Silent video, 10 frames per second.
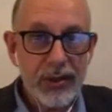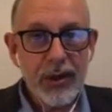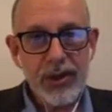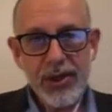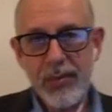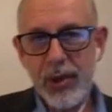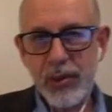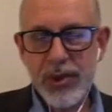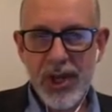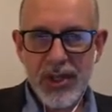Somebody
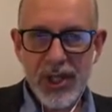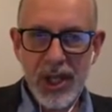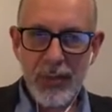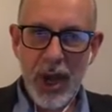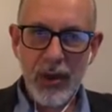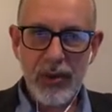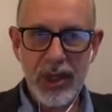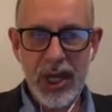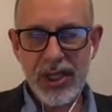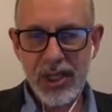was asking about
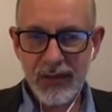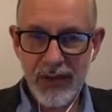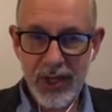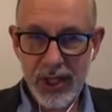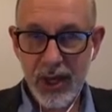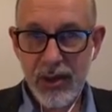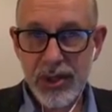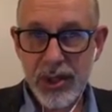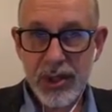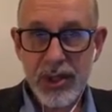creating videos,
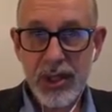and